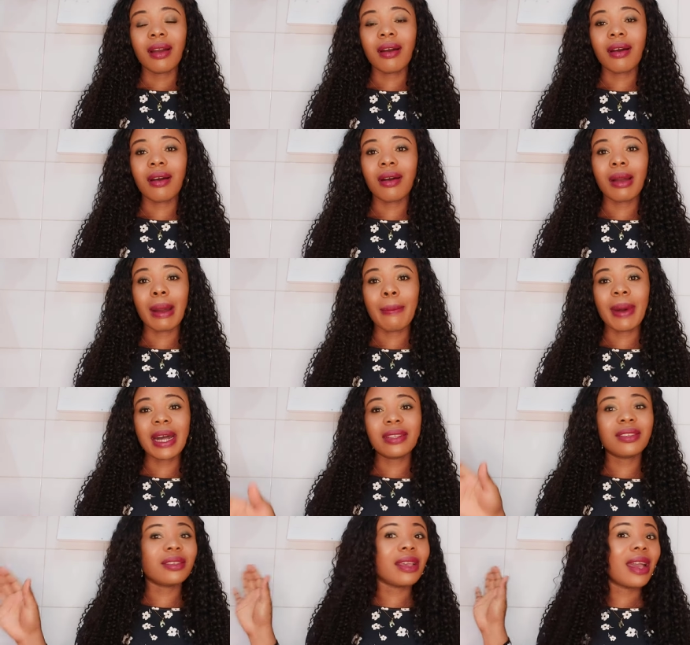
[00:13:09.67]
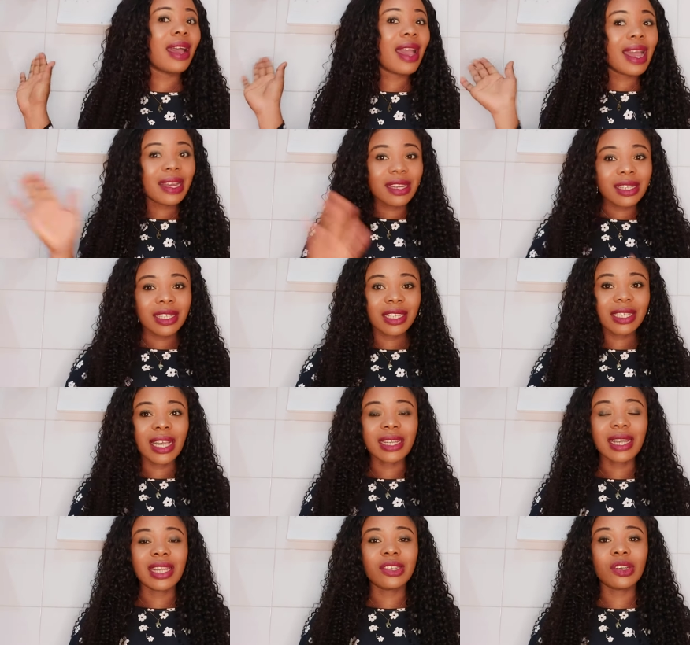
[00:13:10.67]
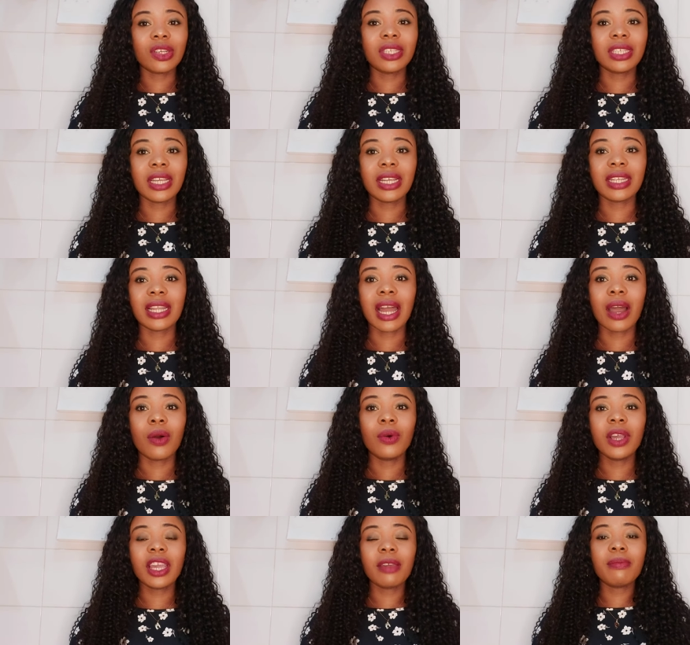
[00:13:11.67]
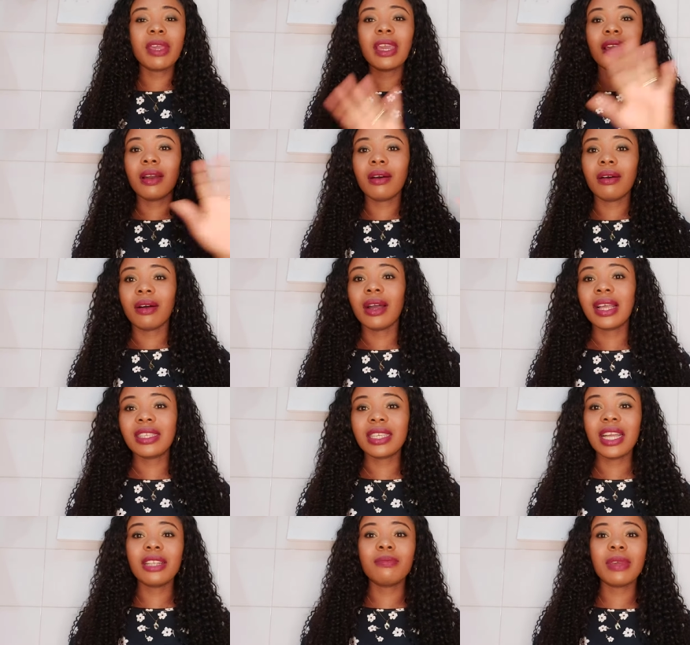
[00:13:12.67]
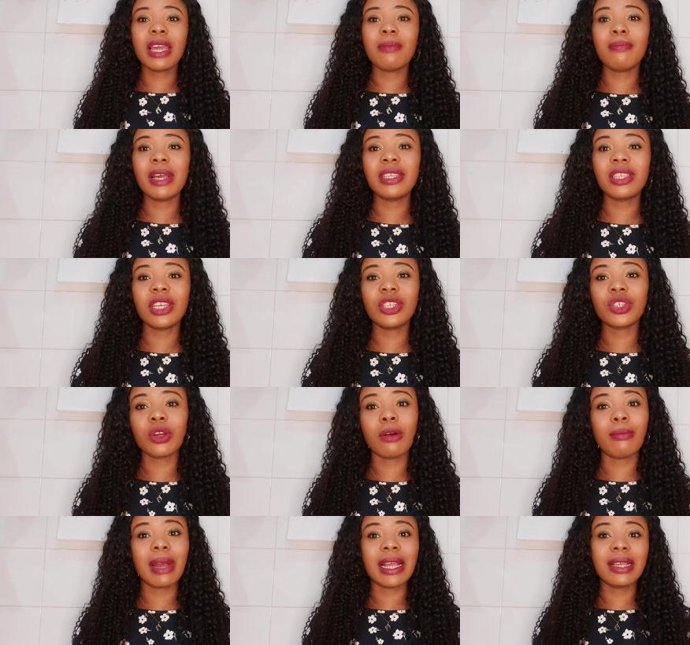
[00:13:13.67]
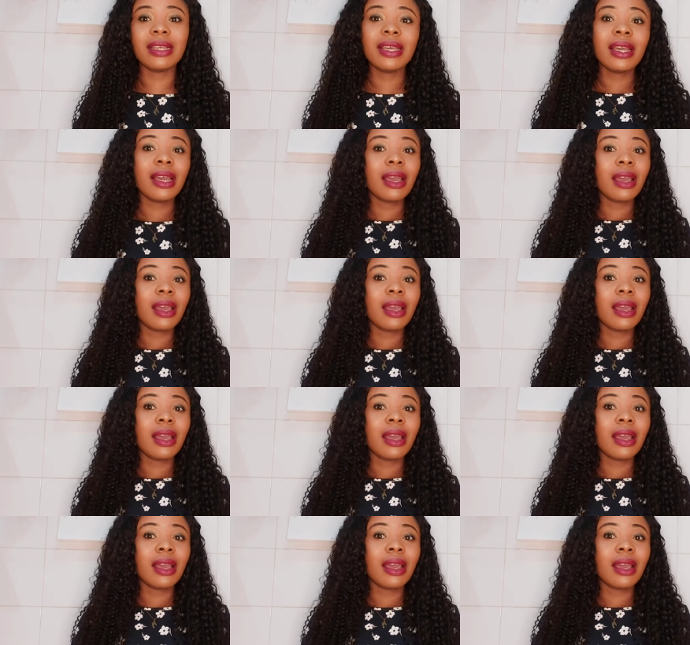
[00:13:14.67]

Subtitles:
about anything that I just said now, send me a message on my